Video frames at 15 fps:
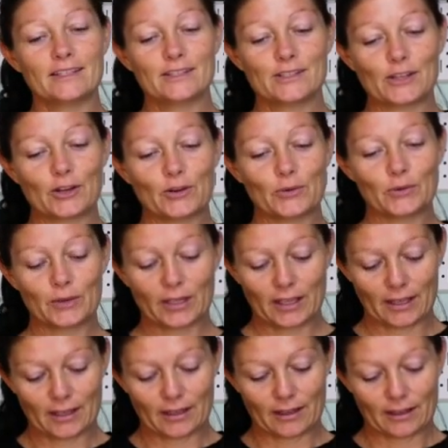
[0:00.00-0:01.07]
So
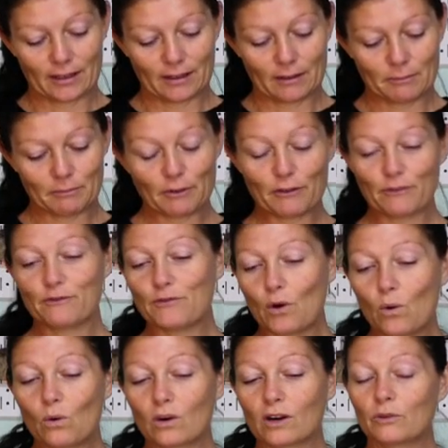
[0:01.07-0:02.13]

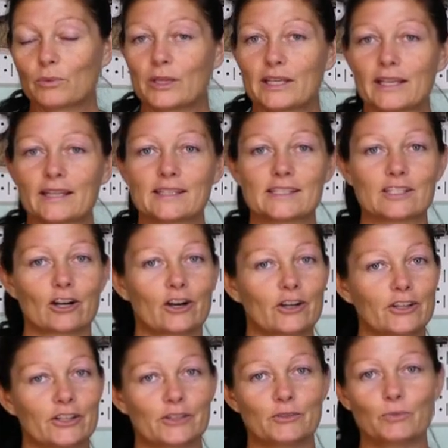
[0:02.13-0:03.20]
before we get
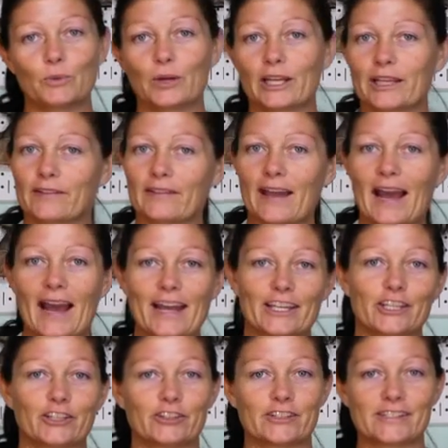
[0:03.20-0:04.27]
started with
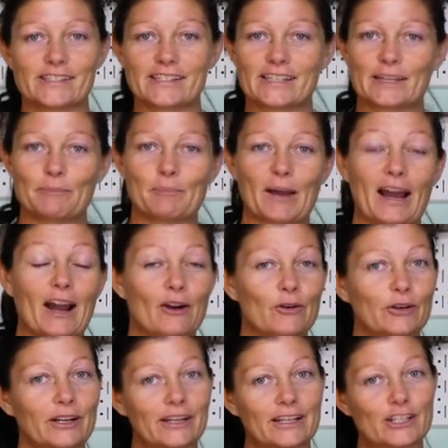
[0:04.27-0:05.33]
accuracy,
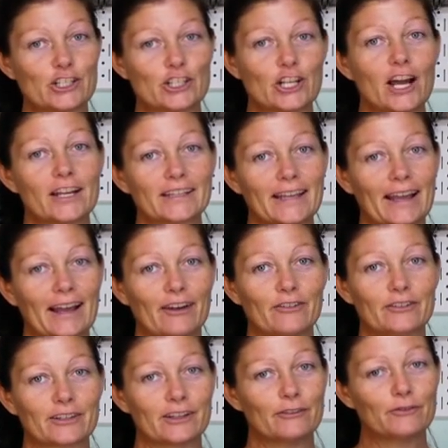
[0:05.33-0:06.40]
power, and shot count,